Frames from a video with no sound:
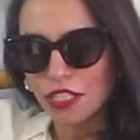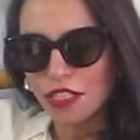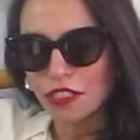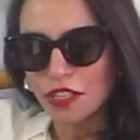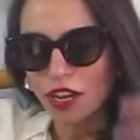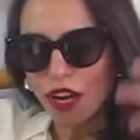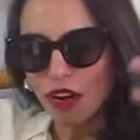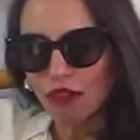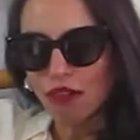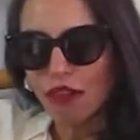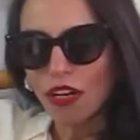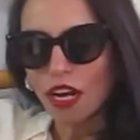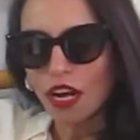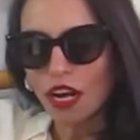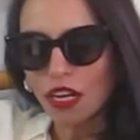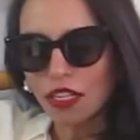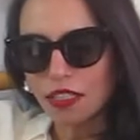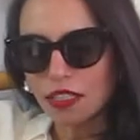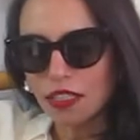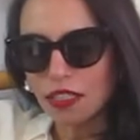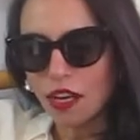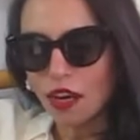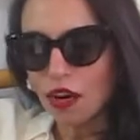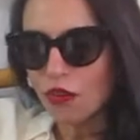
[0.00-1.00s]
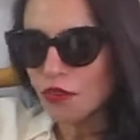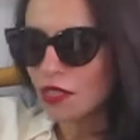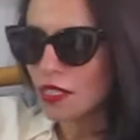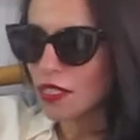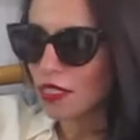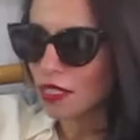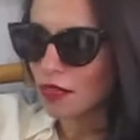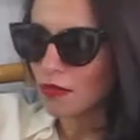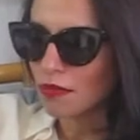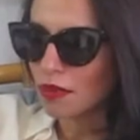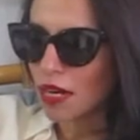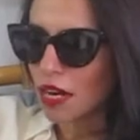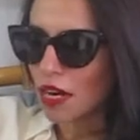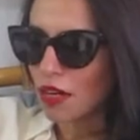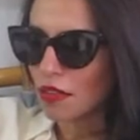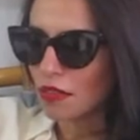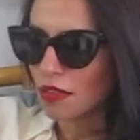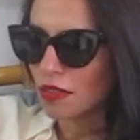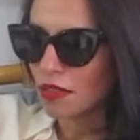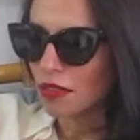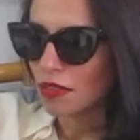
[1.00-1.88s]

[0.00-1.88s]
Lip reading: It's always about